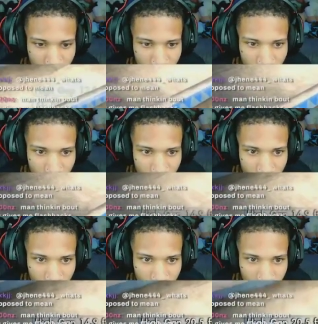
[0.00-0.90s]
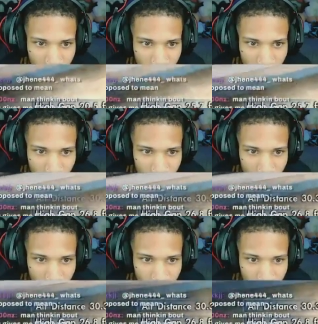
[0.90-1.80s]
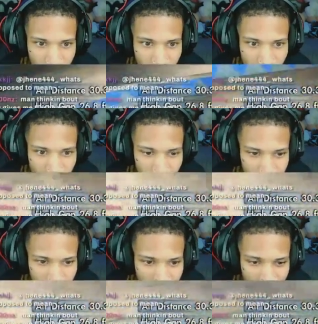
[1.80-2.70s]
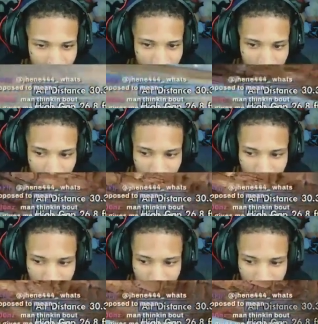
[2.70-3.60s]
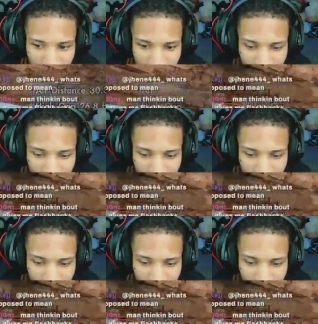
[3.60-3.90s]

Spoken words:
Nobody speaks.